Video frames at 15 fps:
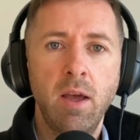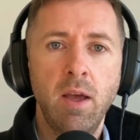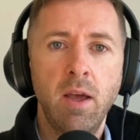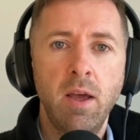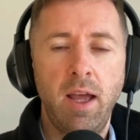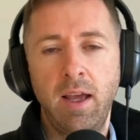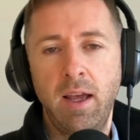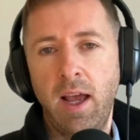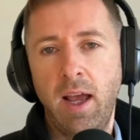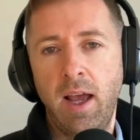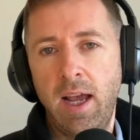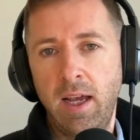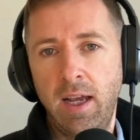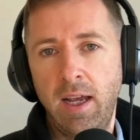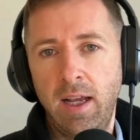
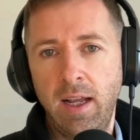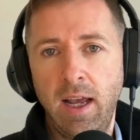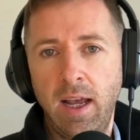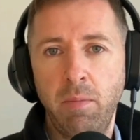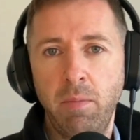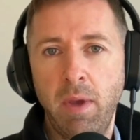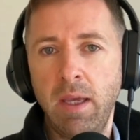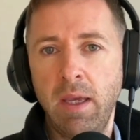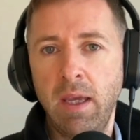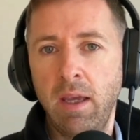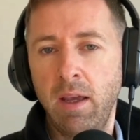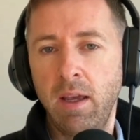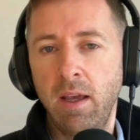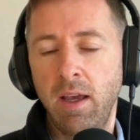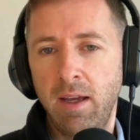and
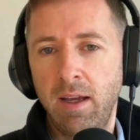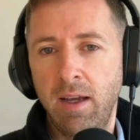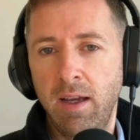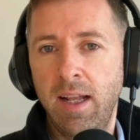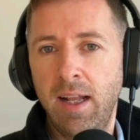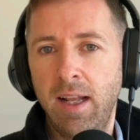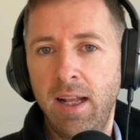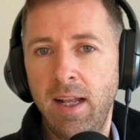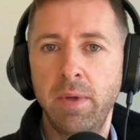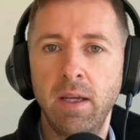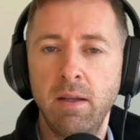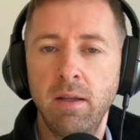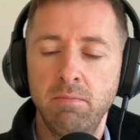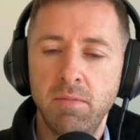maybe a little bit